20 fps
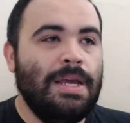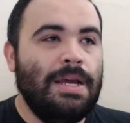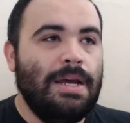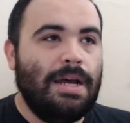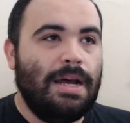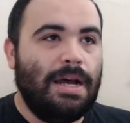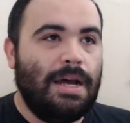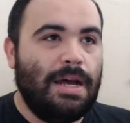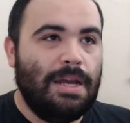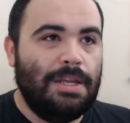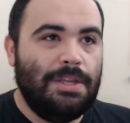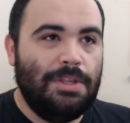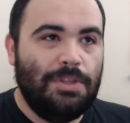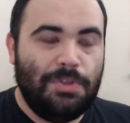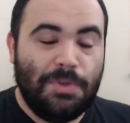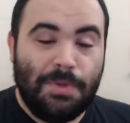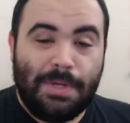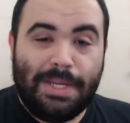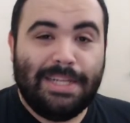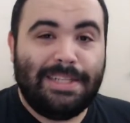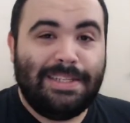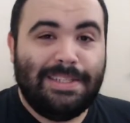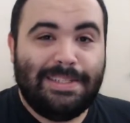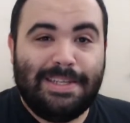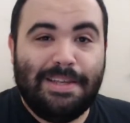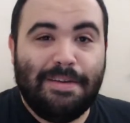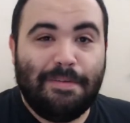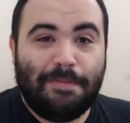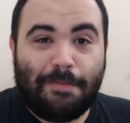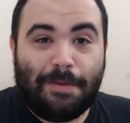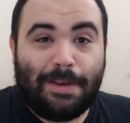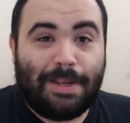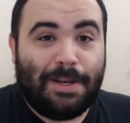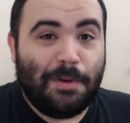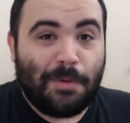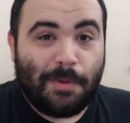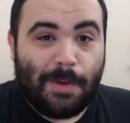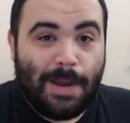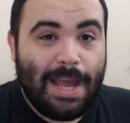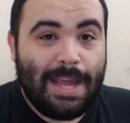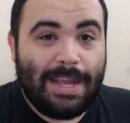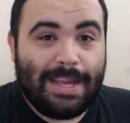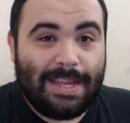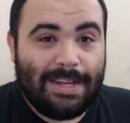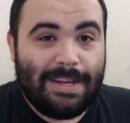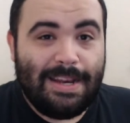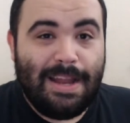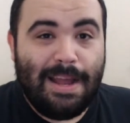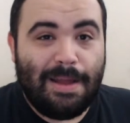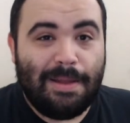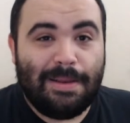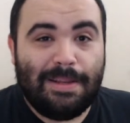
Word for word: Uh, you do get to see a freaking kraken.